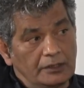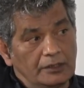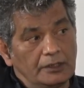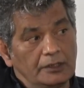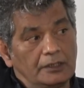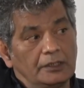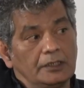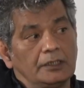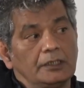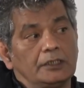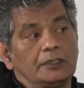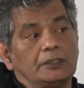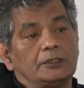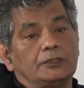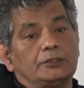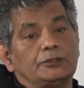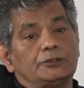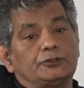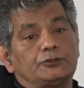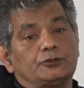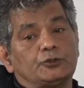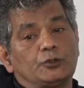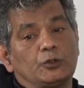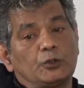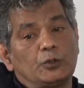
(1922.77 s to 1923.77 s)
Mm-hmm.
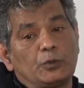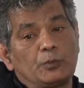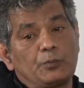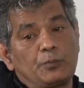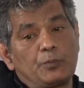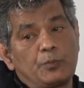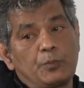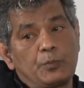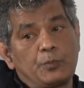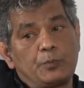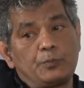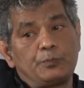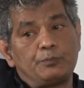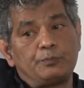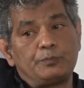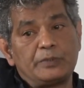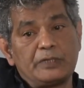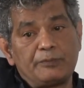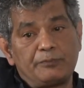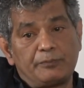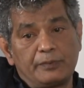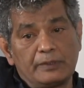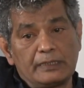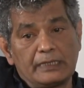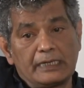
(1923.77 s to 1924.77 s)
So
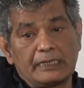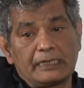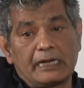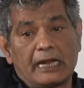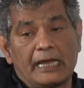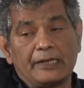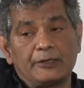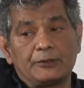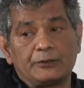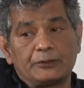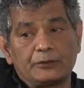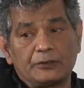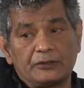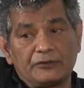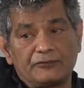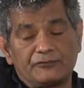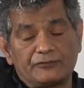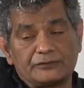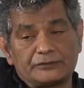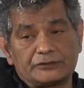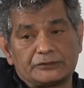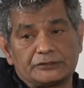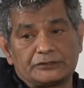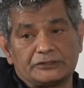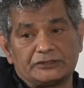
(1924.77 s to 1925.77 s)
people are, I don't know if
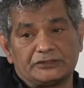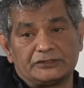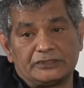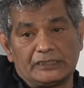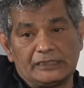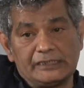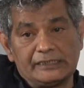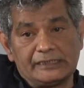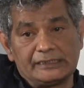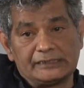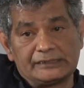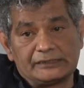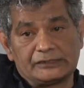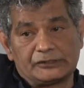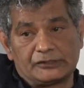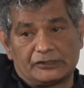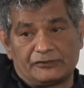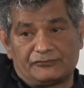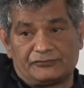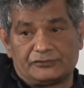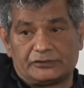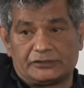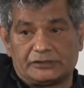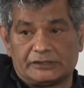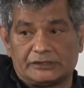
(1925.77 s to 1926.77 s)
it's resilience or
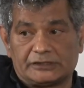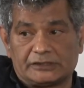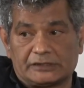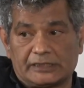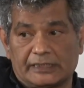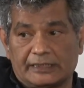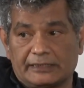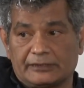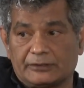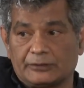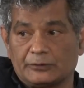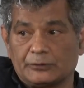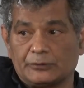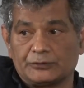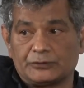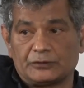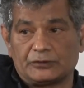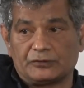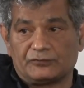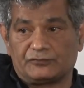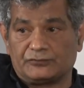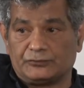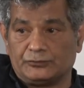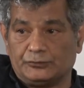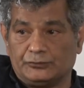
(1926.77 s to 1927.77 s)
if it's just like, you know, sort
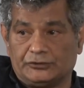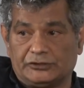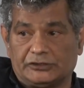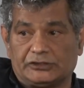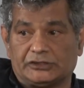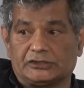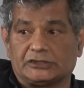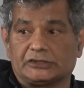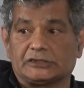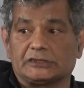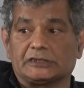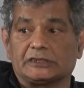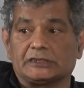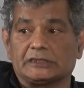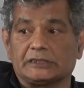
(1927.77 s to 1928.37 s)
of you just